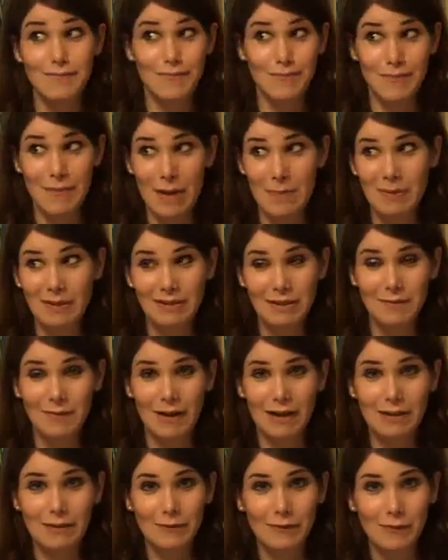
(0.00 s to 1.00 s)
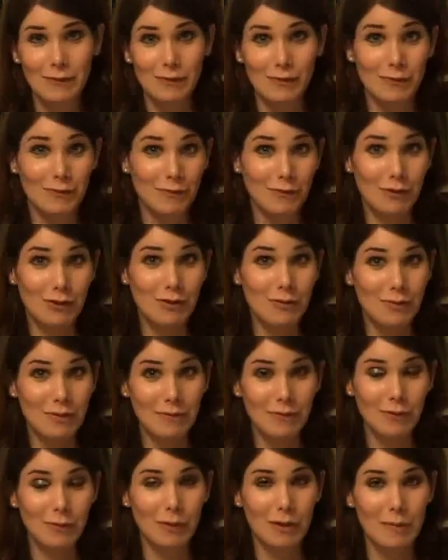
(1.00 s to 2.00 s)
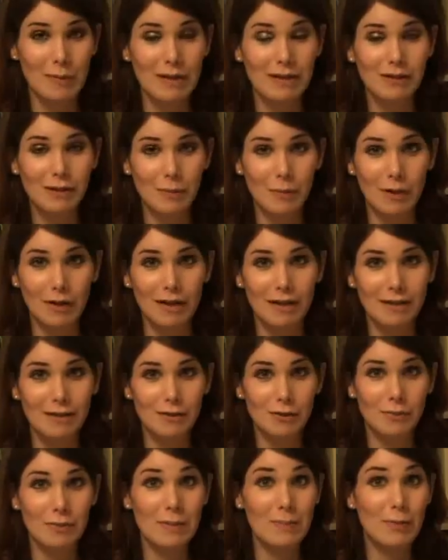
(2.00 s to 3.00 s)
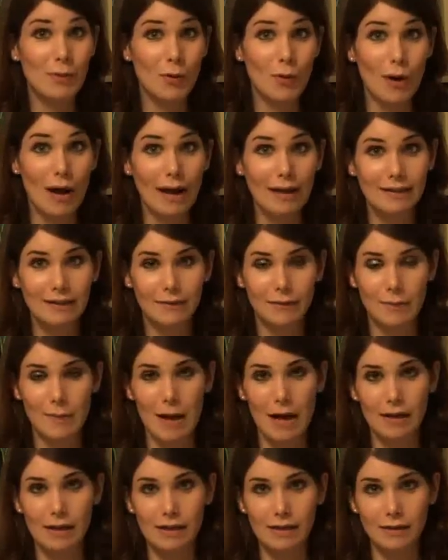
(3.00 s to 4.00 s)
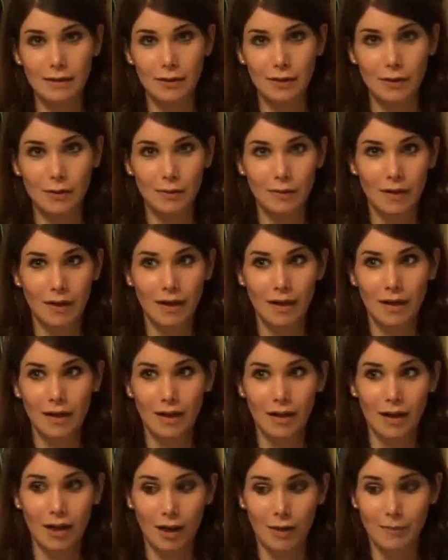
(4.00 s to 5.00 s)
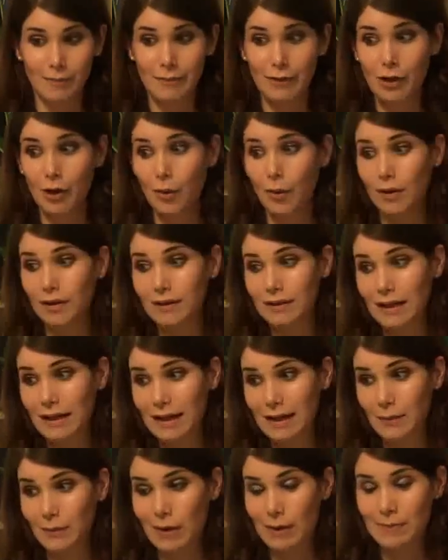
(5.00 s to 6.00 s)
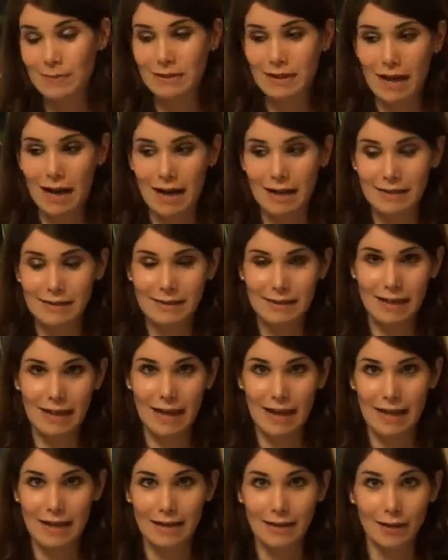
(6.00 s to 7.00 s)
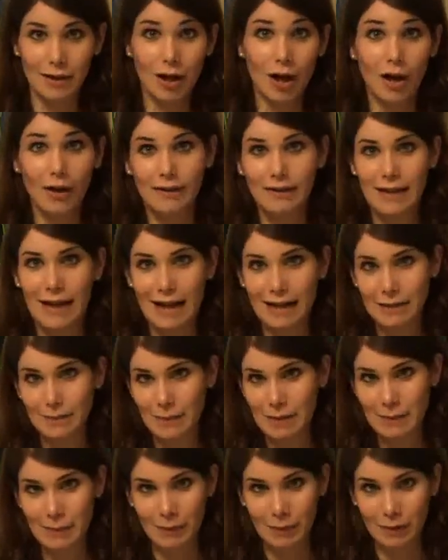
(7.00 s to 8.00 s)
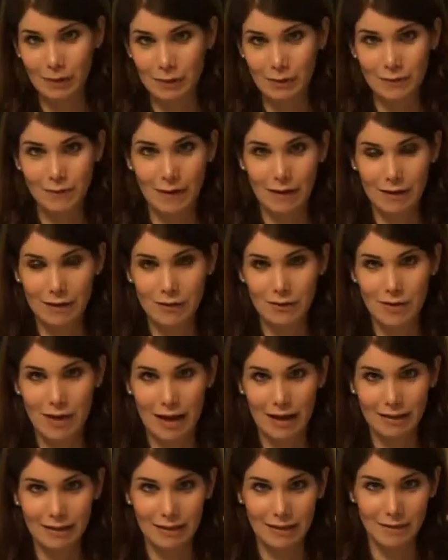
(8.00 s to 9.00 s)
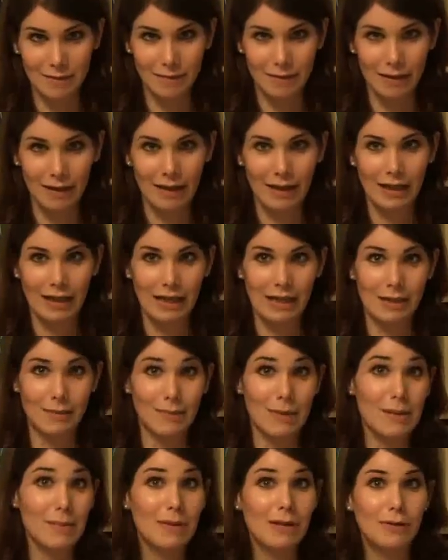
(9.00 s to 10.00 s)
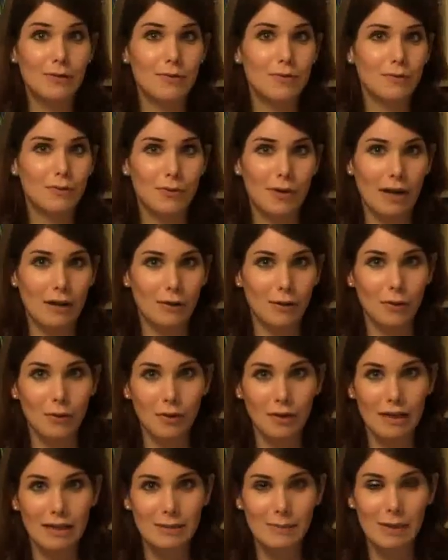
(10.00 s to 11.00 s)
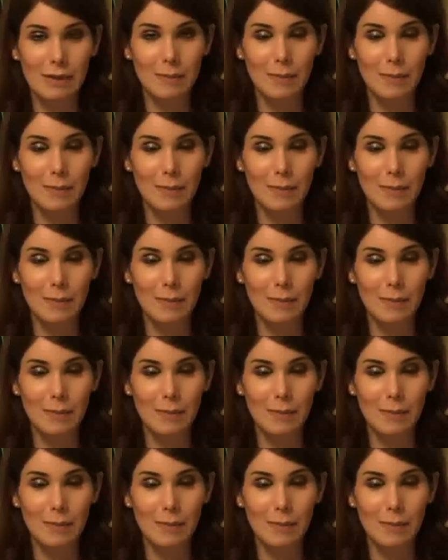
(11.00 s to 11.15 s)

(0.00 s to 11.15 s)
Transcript: My best advice for you, if you want to meet someone, is to be proactive about it. Go on dating websites and contact people you find attractive, and maybe do try to go to lesbian